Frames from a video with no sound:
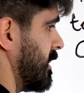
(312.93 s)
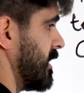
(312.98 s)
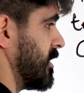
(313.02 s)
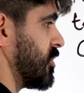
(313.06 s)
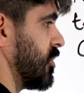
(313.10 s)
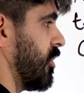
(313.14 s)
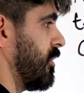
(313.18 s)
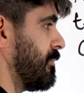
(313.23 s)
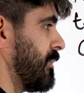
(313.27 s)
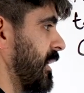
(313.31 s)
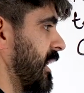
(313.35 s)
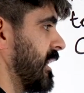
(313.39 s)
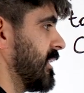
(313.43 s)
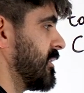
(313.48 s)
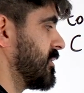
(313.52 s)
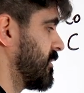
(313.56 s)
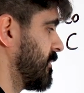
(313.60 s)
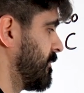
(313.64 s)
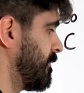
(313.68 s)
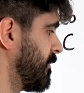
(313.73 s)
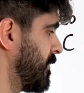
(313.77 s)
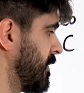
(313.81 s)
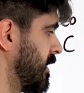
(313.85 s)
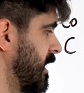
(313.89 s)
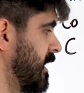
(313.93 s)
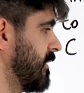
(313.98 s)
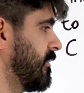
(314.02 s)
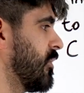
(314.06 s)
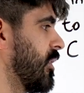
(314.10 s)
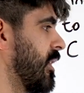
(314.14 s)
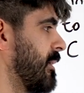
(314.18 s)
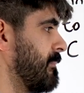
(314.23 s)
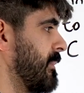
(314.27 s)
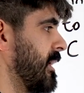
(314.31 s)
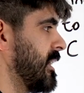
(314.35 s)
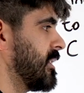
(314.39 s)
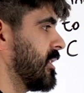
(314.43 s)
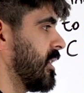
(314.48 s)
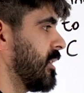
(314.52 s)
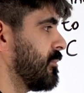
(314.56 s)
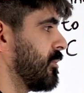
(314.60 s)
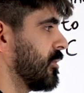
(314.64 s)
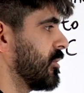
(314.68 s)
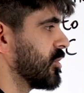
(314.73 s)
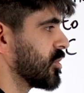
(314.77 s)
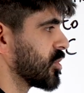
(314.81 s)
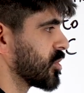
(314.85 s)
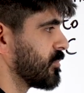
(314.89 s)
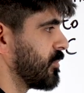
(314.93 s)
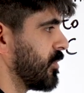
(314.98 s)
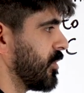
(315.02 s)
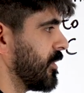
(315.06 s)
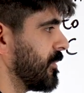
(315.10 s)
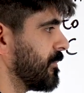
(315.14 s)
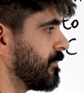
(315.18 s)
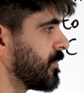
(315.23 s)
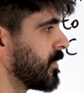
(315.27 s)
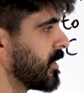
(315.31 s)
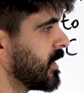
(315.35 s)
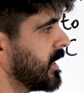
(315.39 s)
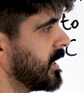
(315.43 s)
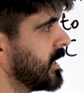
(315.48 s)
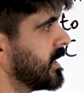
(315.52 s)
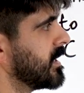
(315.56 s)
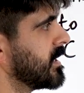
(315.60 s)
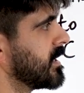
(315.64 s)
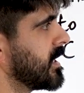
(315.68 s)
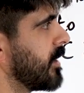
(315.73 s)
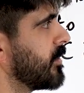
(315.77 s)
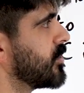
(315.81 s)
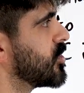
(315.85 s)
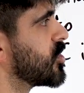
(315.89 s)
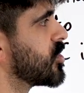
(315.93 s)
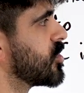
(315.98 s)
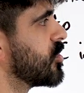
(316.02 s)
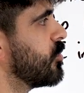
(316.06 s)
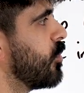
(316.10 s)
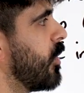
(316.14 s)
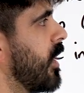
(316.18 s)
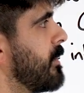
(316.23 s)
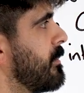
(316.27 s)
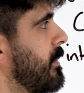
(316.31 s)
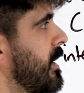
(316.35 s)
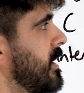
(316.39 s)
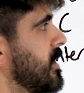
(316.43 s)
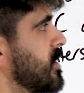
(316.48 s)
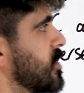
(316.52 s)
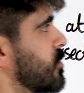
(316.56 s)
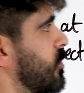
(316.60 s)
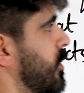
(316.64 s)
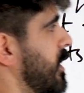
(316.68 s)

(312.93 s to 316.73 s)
is not bad, even though I made it up on the spot. Now we just do y minus